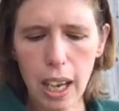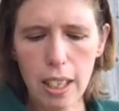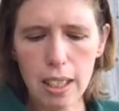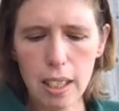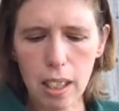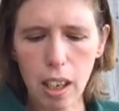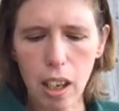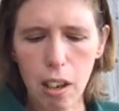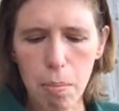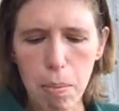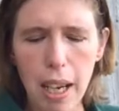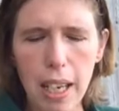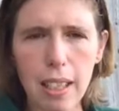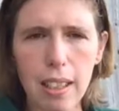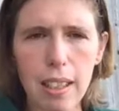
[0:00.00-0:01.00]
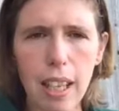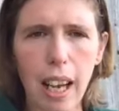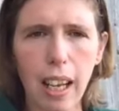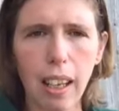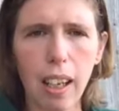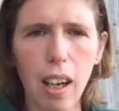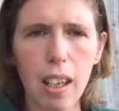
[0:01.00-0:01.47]
that's the kind of main
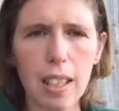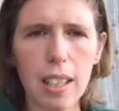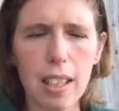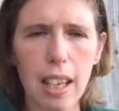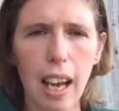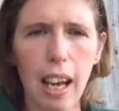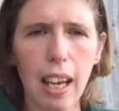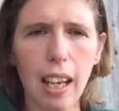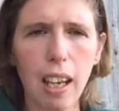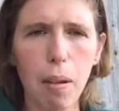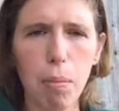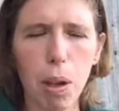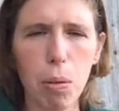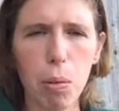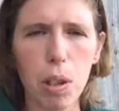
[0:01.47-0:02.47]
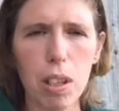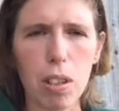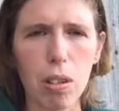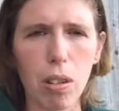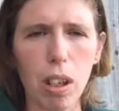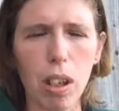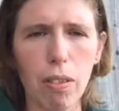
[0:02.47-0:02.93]
thing I'd say, my
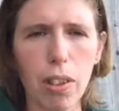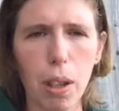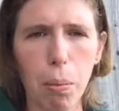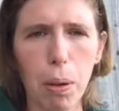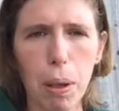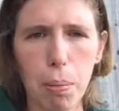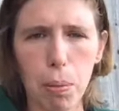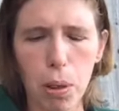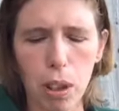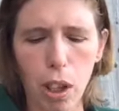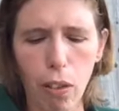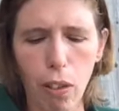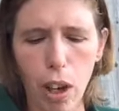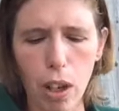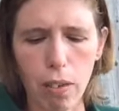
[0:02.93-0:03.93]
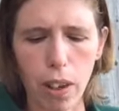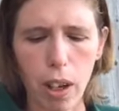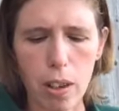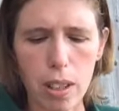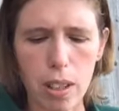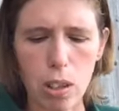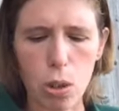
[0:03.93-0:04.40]
words on kind of young people with
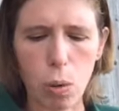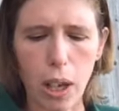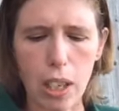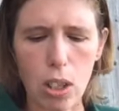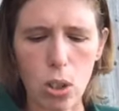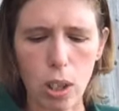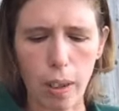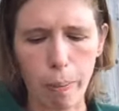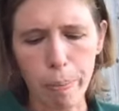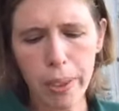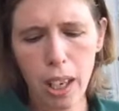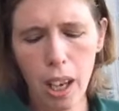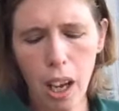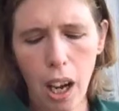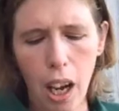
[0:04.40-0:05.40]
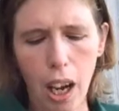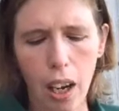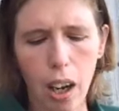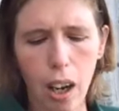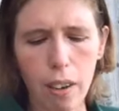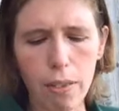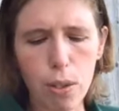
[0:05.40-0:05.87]
coronavirus situation.
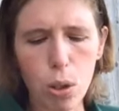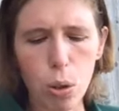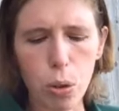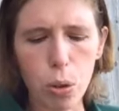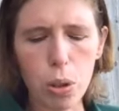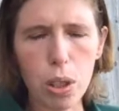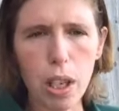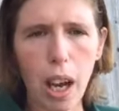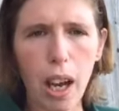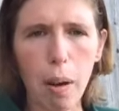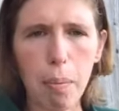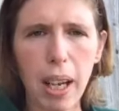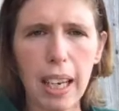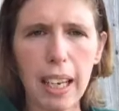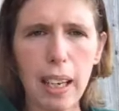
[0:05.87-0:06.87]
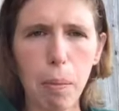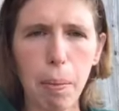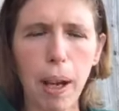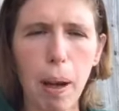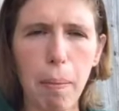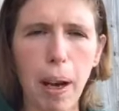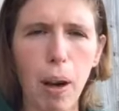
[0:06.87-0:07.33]
And I've talked a little
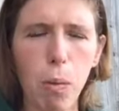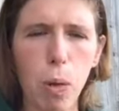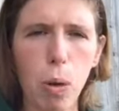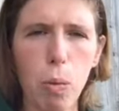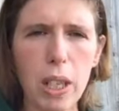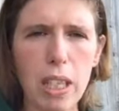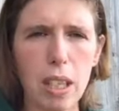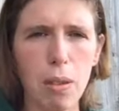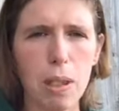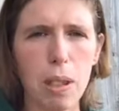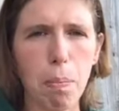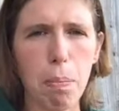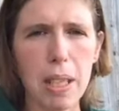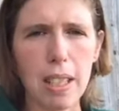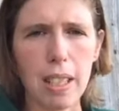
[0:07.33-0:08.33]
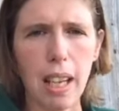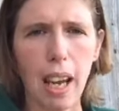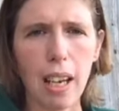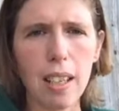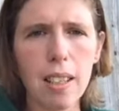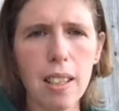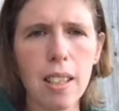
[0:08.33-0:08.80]
bit about what we do as a
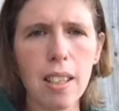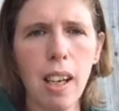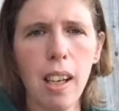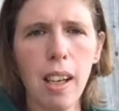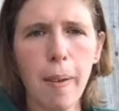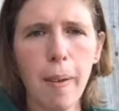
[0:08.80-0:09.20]
business.